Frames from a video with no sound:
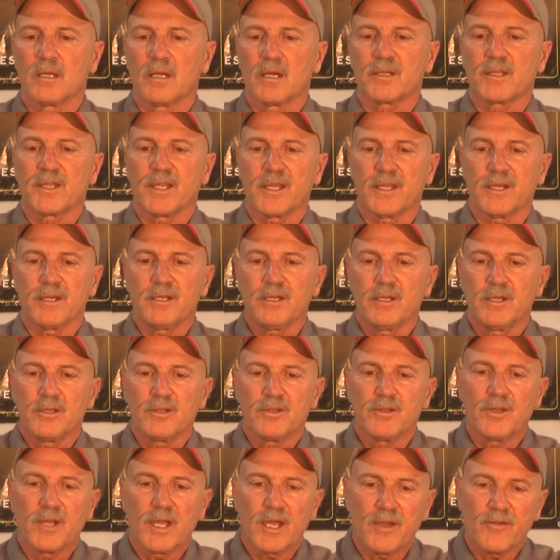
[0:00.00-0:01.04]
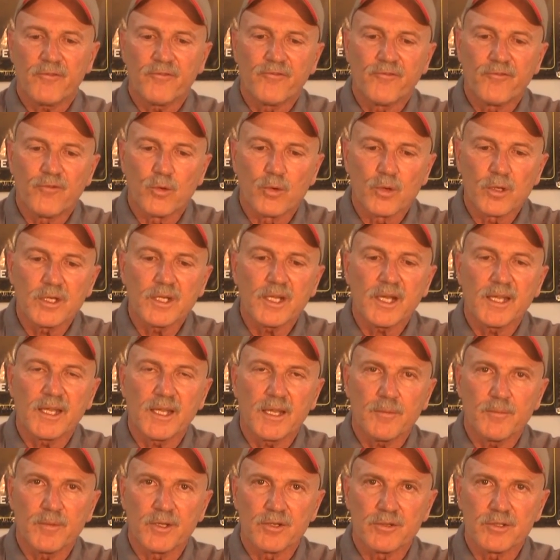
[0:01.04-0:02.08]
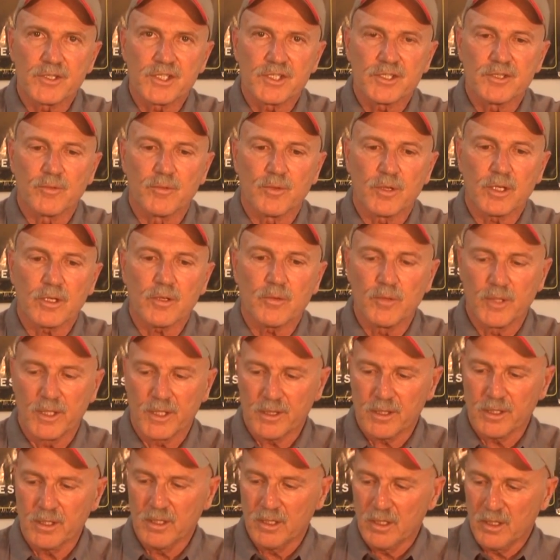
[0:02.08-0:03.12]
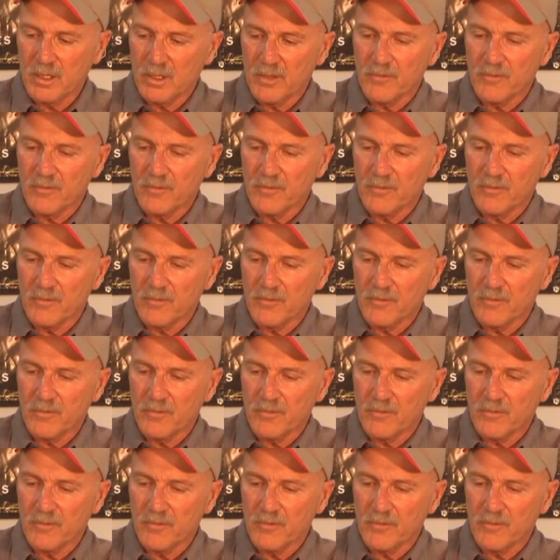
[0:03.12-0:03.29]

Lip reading: Again, you have 4 diameters to work with